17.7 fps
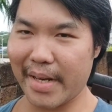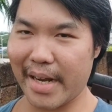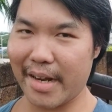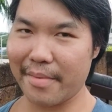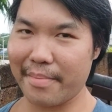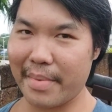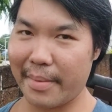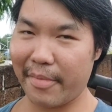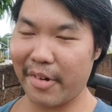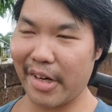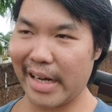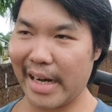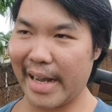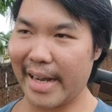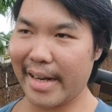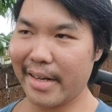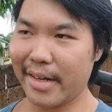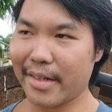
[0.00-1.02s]
down memory
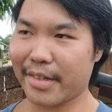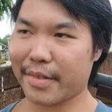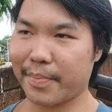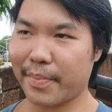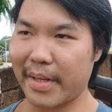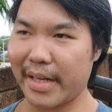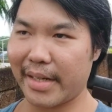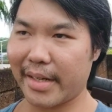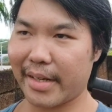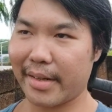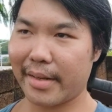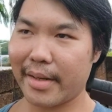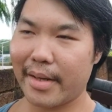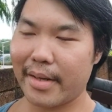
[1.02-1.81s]
lane, explaining